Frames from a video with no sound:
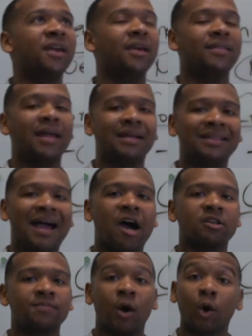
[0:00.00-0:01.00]
thing that
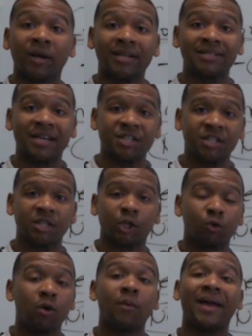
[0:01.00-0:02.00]
allows my organization to
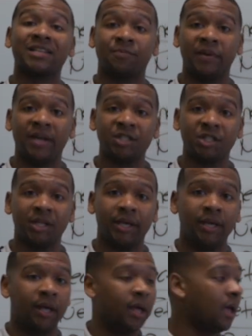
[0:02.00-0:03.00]
grow
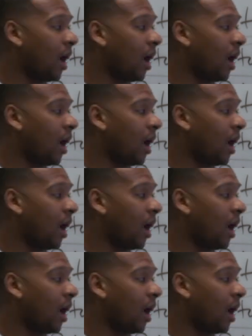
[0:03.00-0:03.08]
exponentially.